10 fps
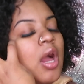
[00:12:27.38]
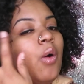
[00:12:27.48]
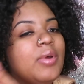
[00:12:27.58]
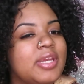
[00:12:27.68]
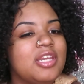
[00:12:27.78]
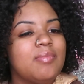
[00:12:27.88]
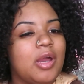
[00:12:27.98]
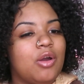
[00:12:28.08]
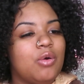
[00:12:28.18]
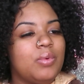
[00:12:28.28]
want a kid of
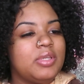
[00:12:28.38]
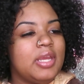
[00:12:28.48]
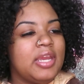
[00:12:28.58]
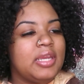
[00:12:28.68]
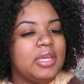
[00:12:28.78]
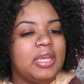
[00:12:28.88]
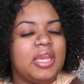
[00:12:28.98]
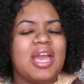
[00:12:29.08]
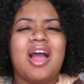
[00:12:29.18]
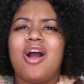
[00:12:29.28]
my own one day.
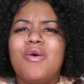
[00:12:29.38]
And I